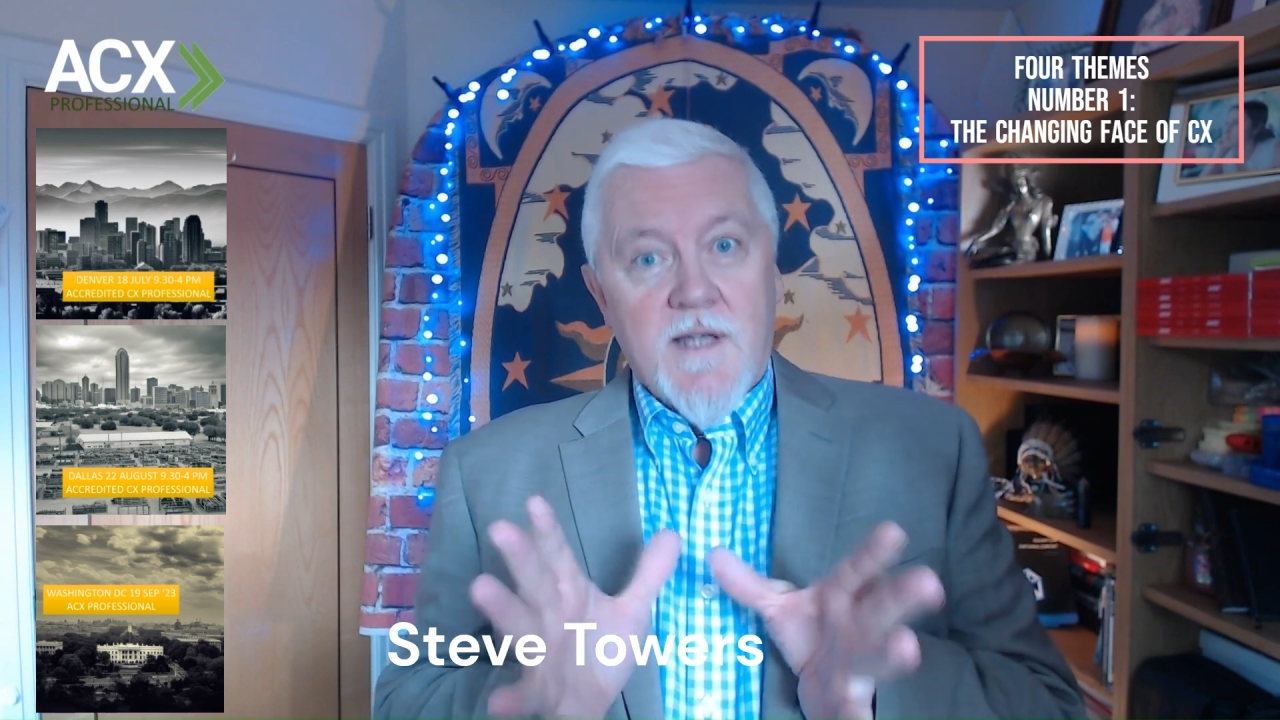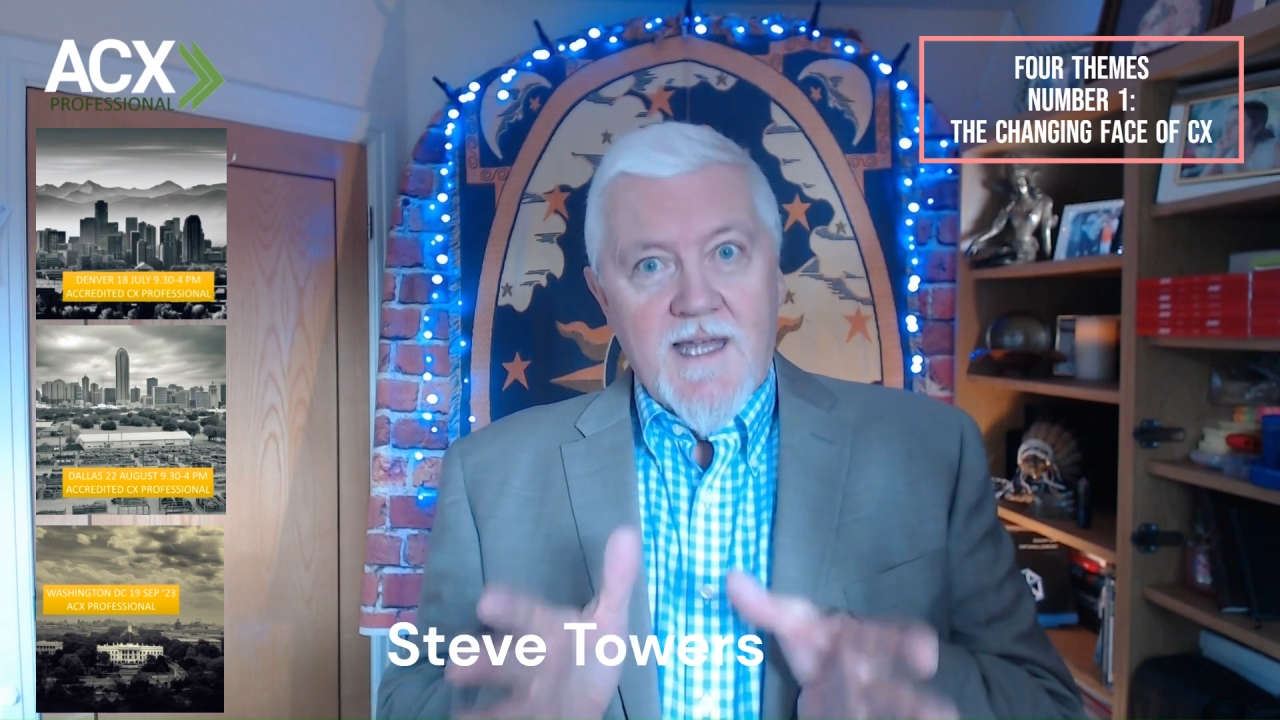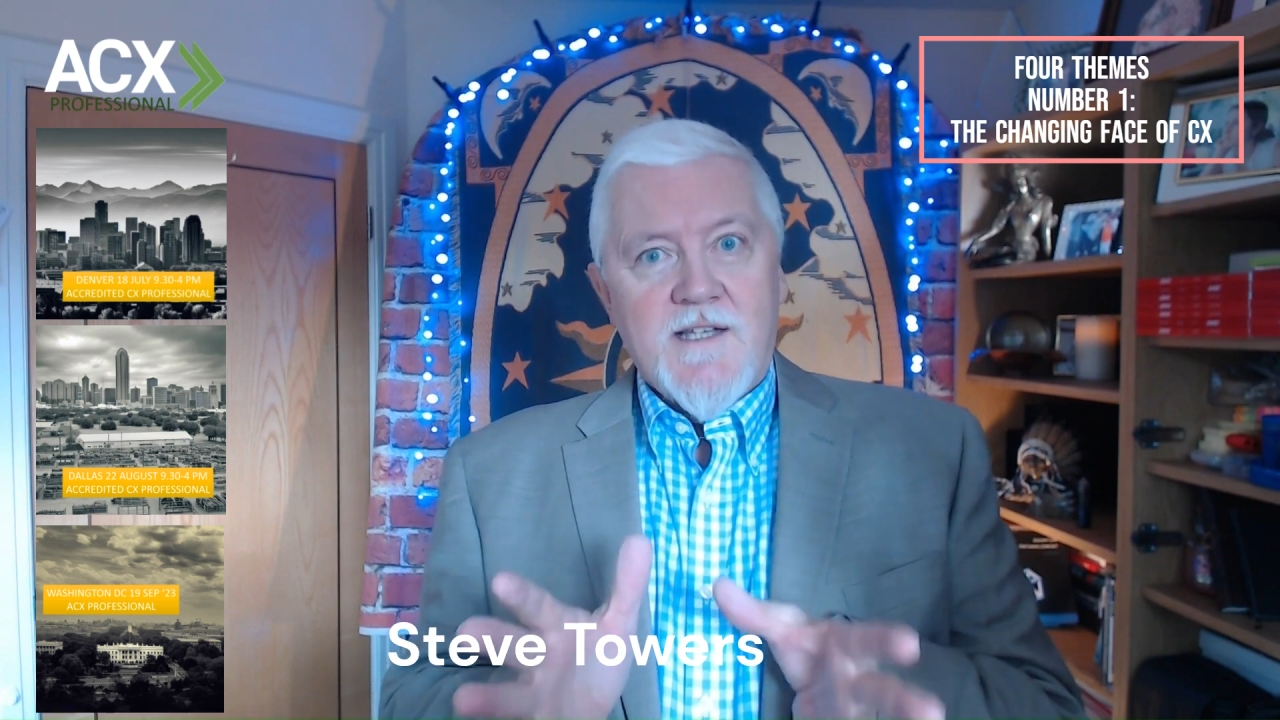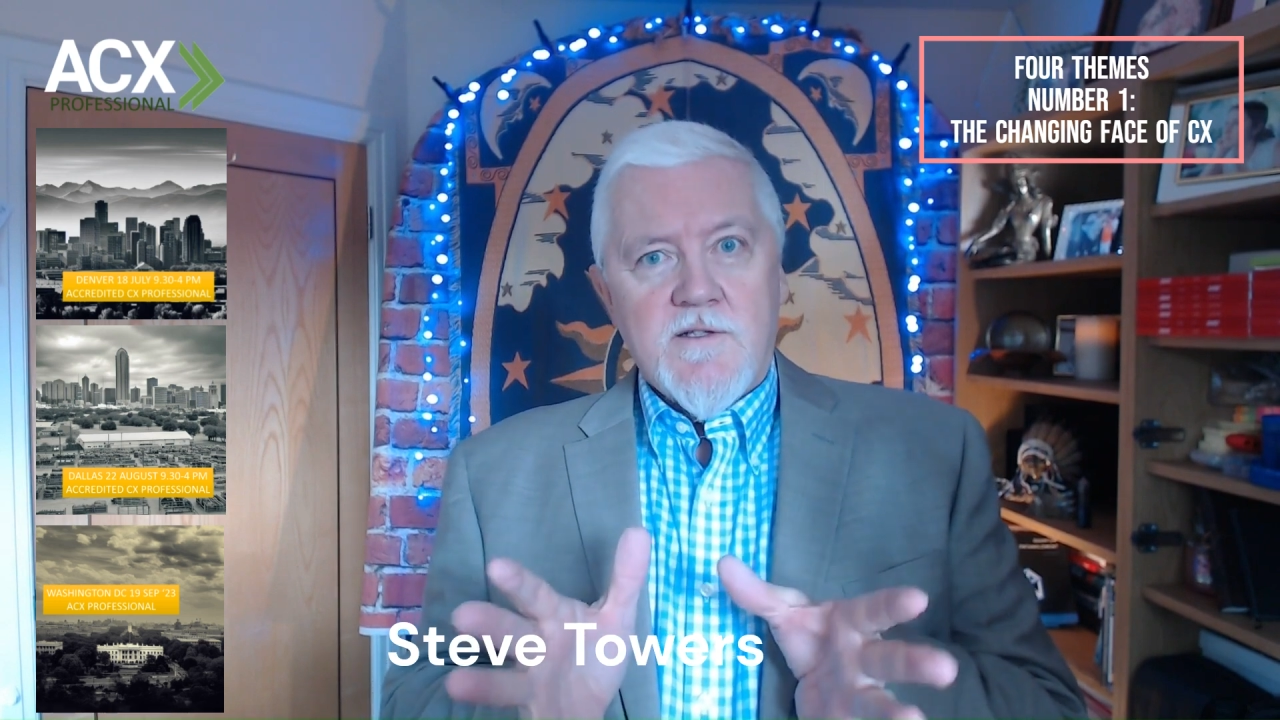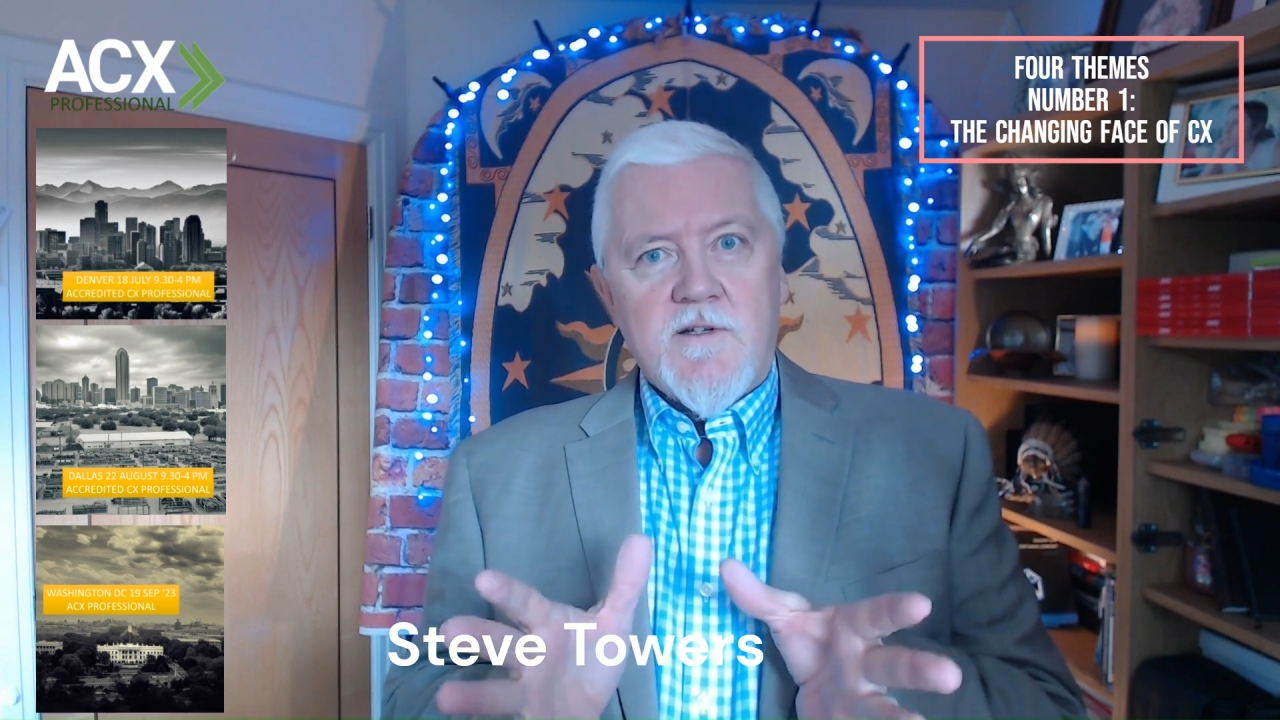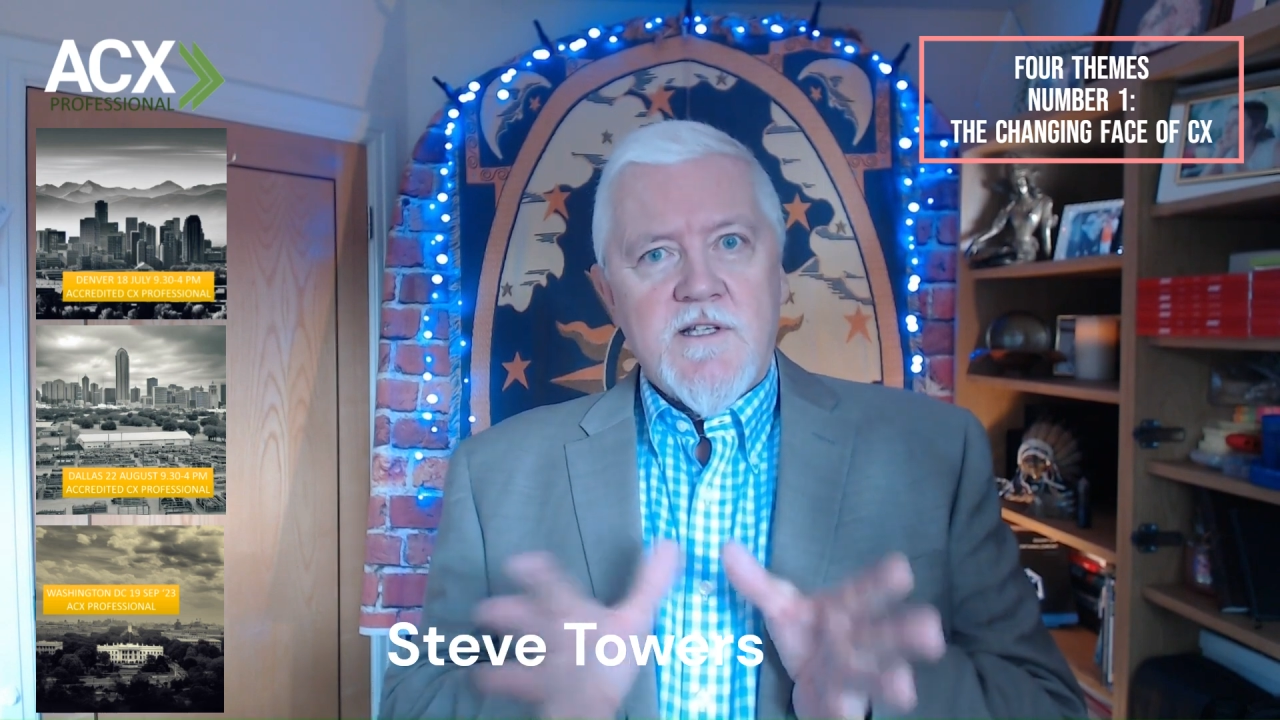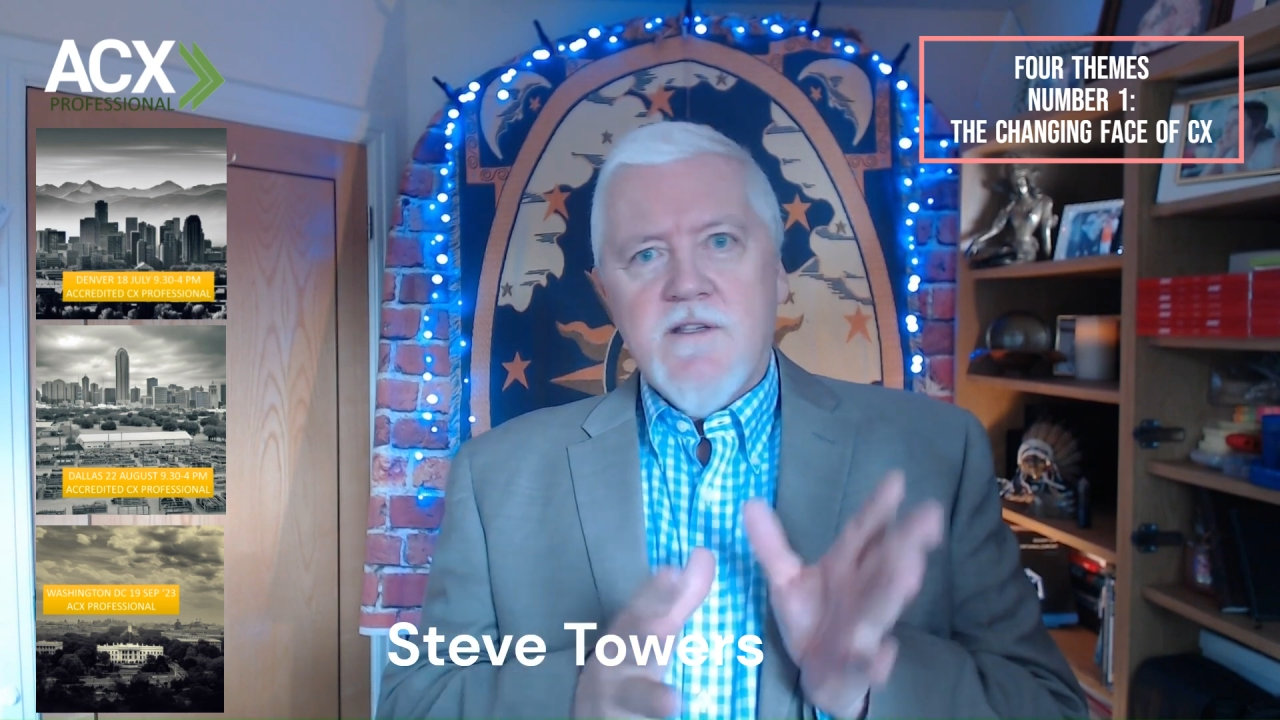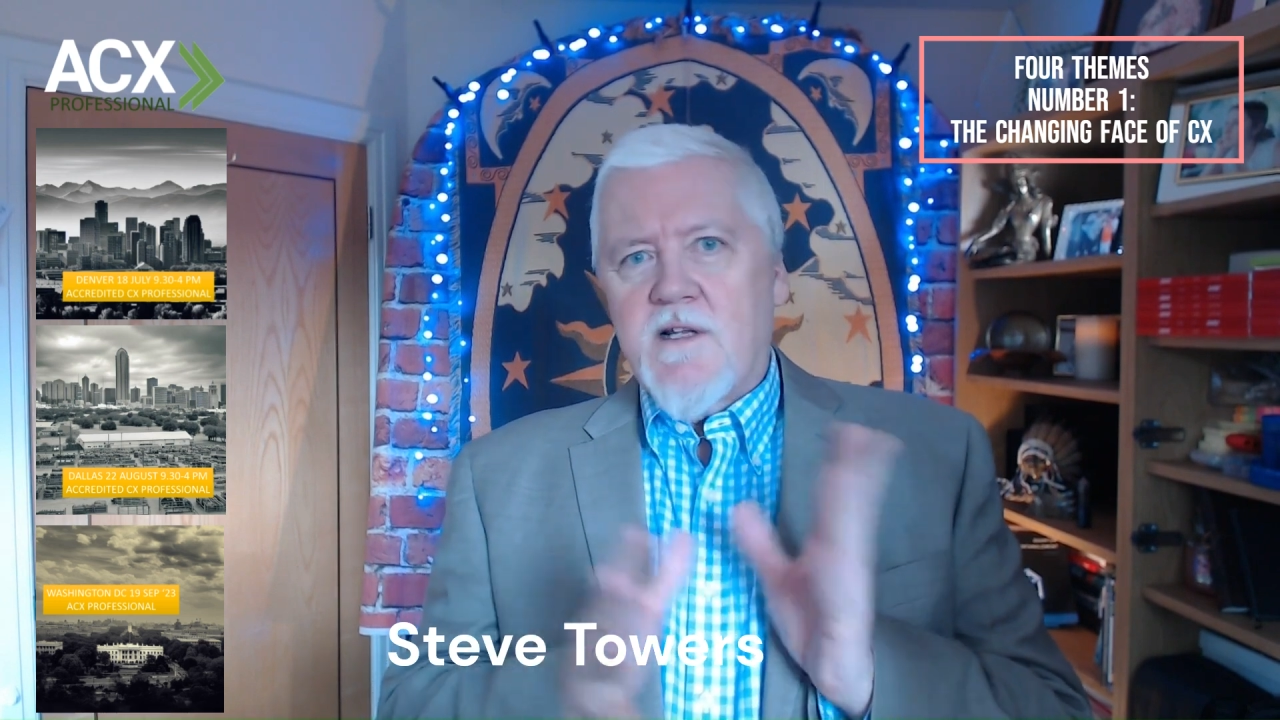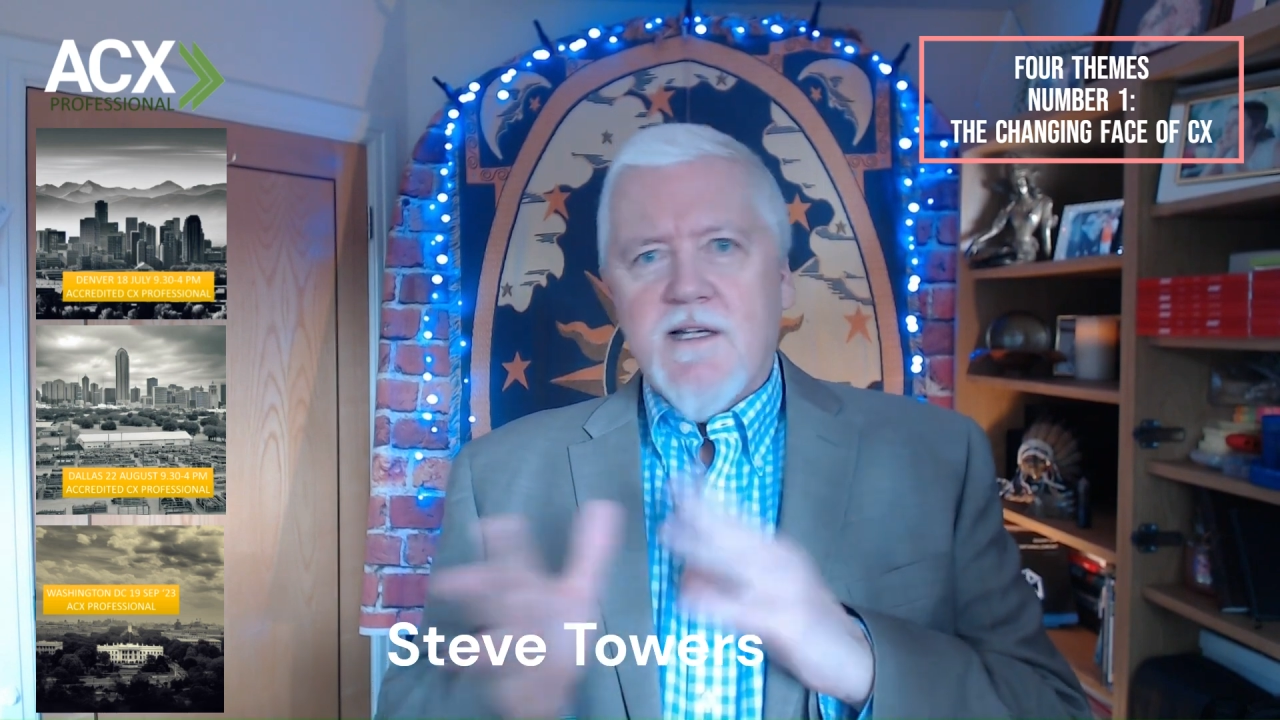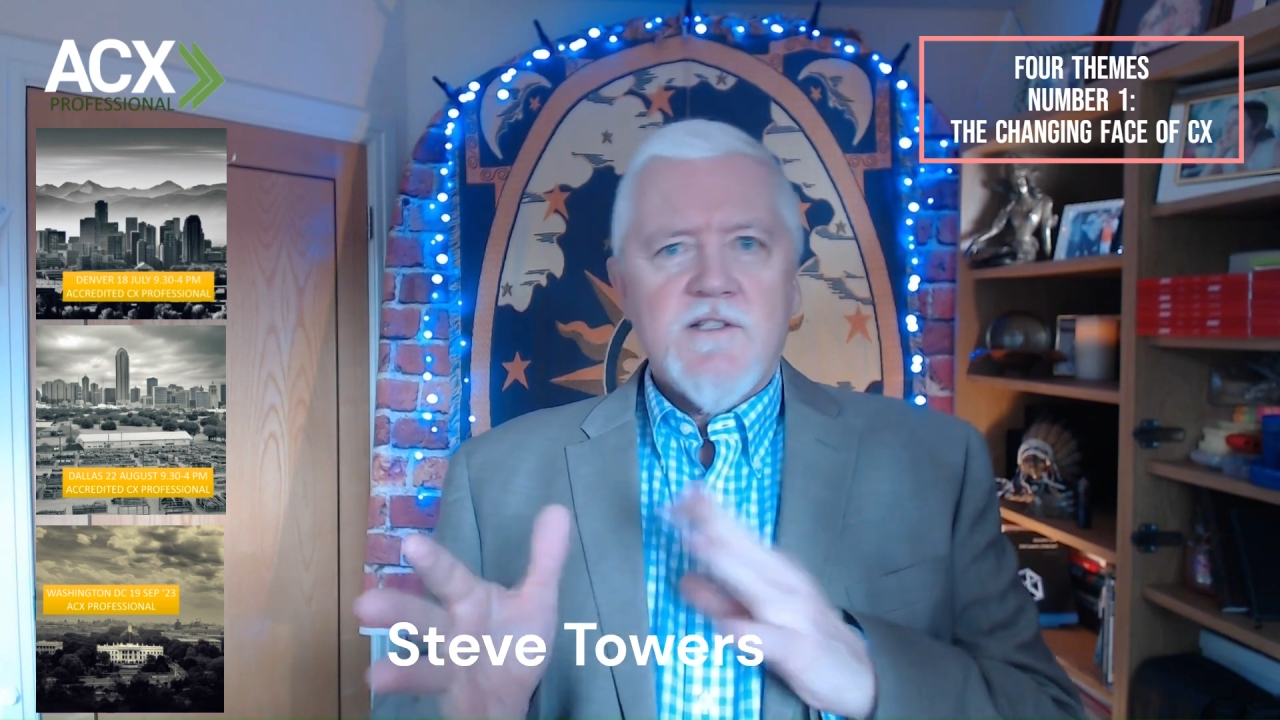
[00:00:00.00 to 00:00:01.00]
case studies
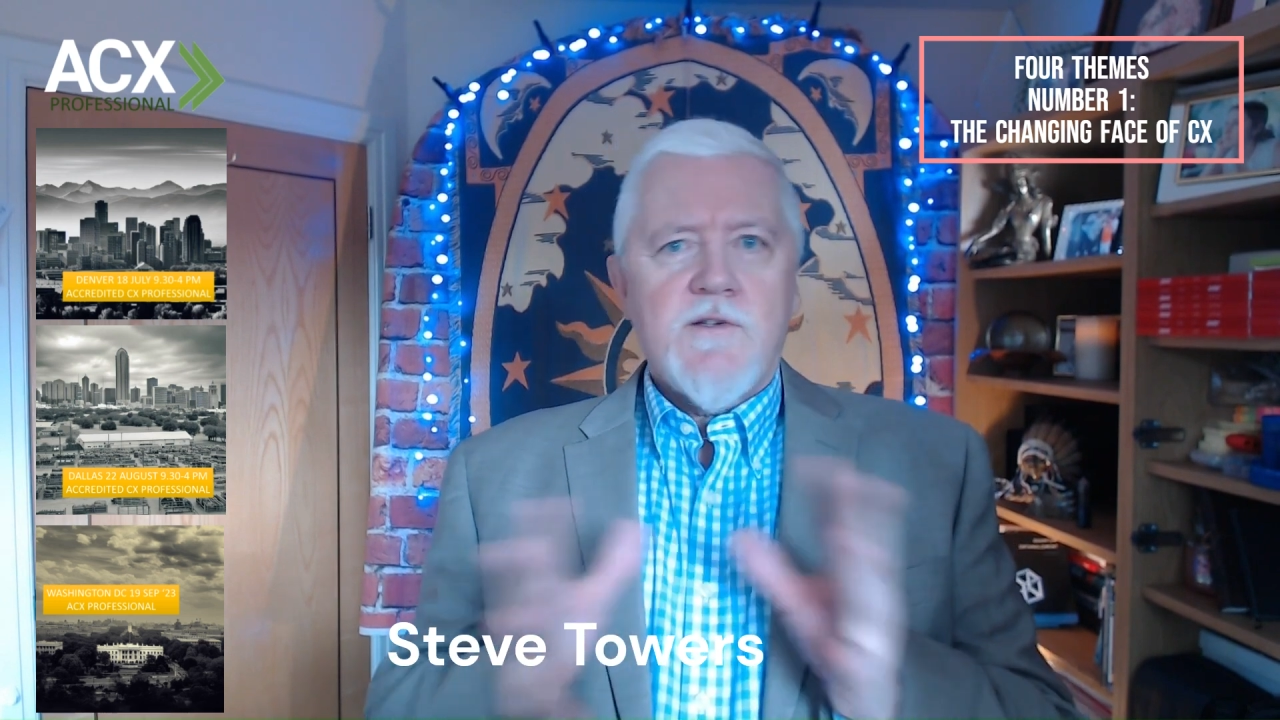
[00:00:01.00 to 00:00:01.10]
in the last